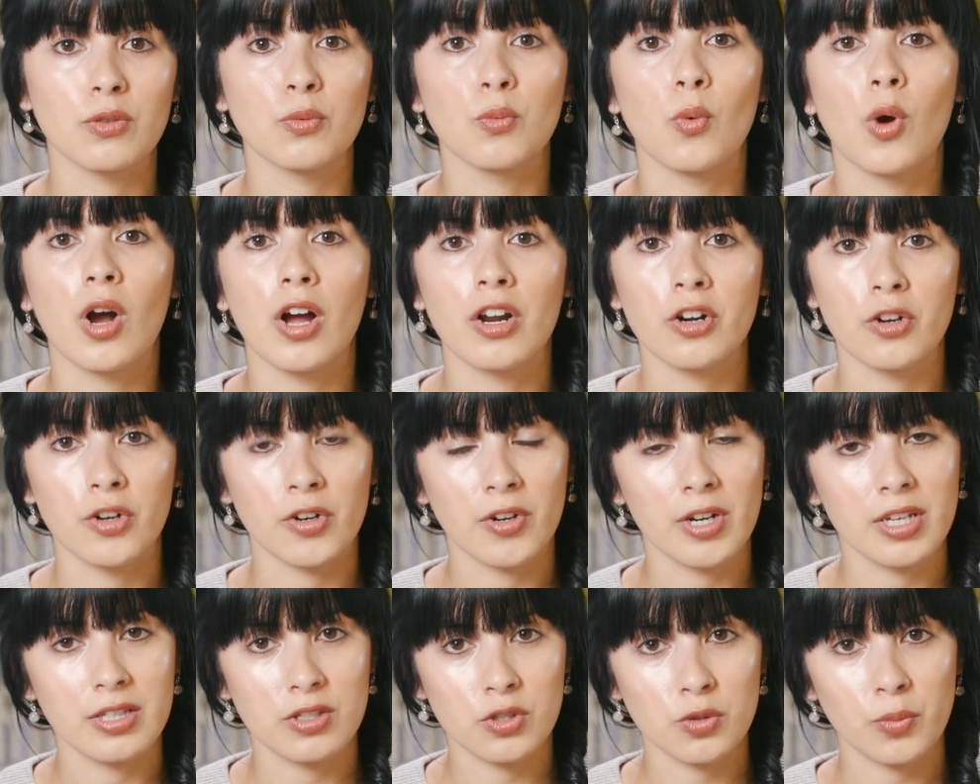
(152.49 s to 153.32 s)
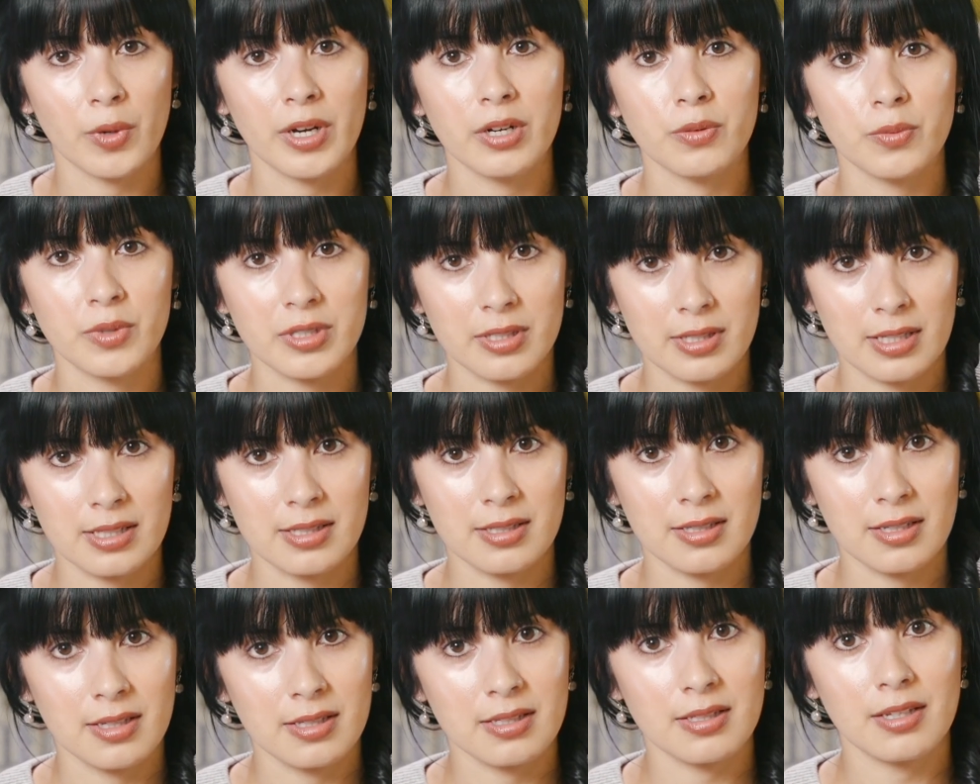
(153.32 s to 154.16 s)
the water and sweat
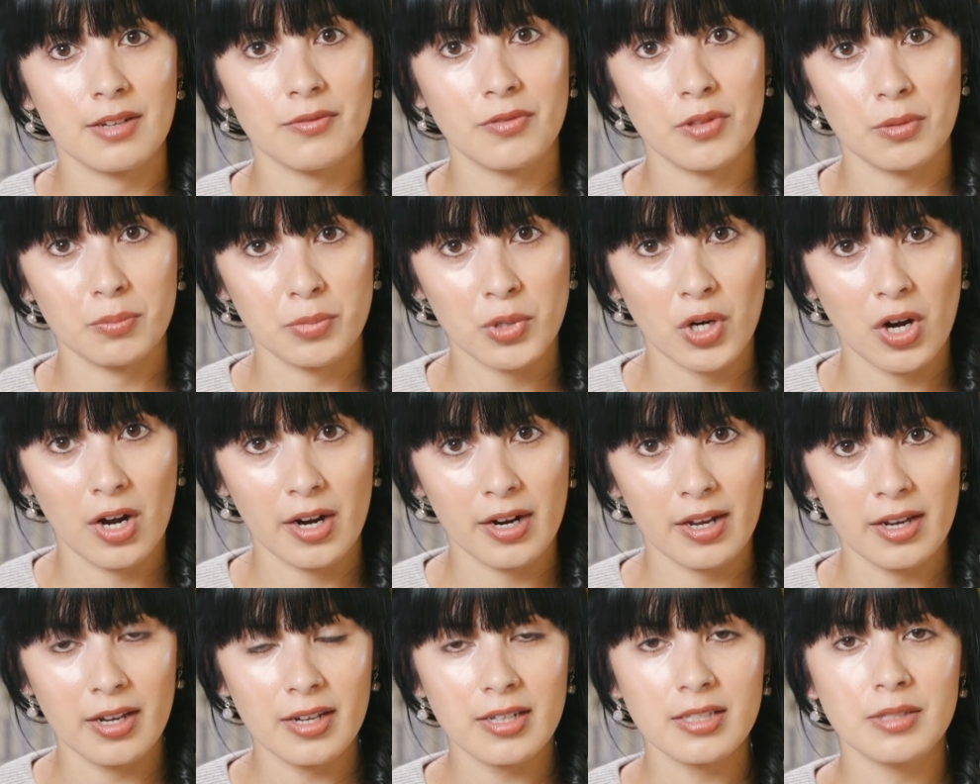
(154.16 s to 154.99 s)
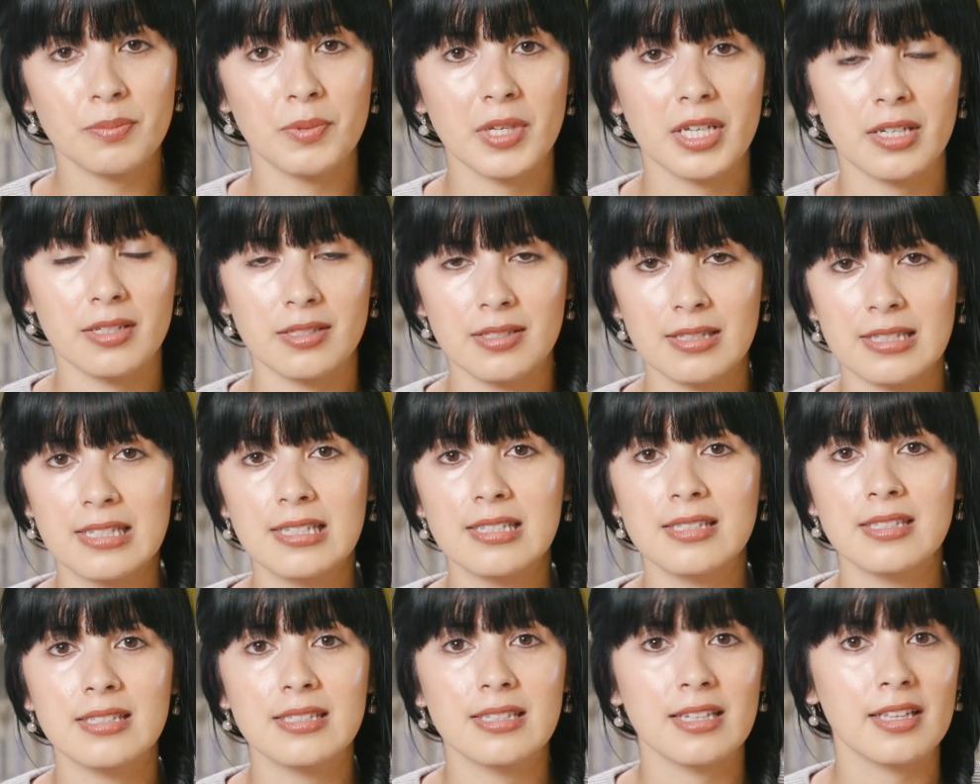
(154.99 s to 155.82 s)
resistance of the product because
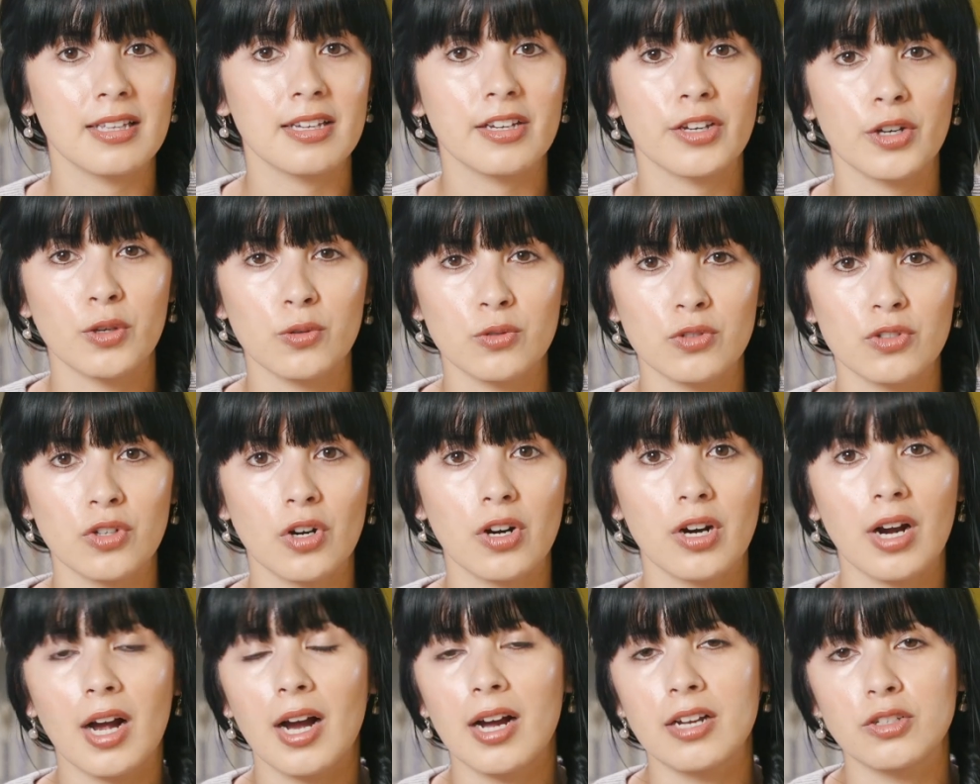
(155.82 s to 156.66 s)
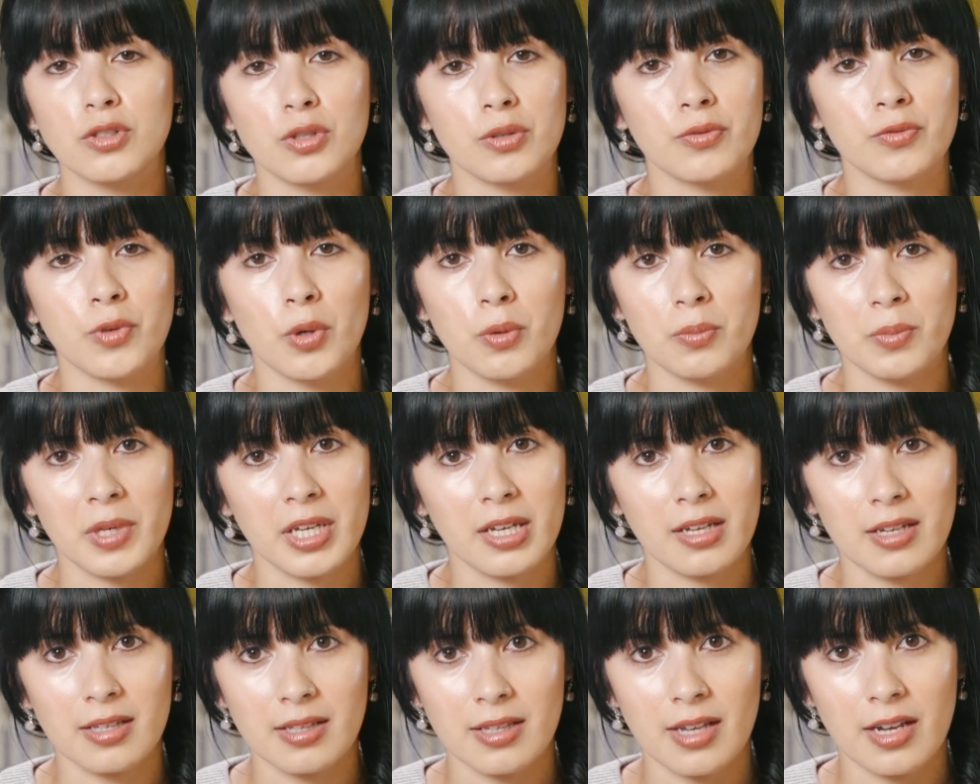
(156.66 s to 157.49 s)
these silicones are
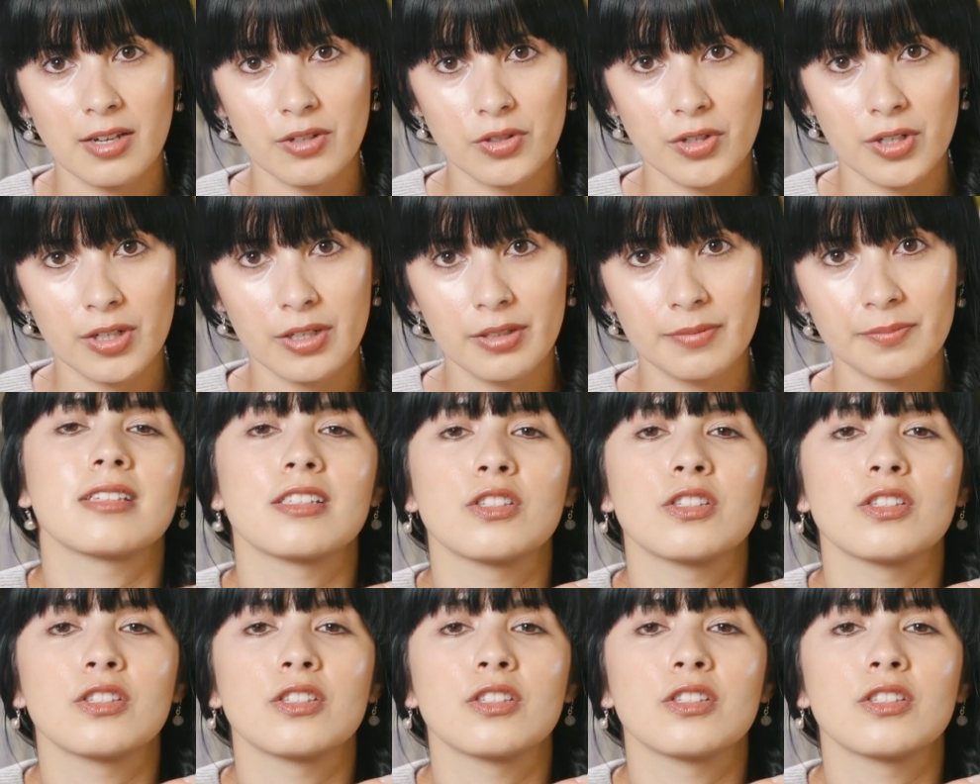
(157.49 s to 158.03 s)
hydrophobic in nature.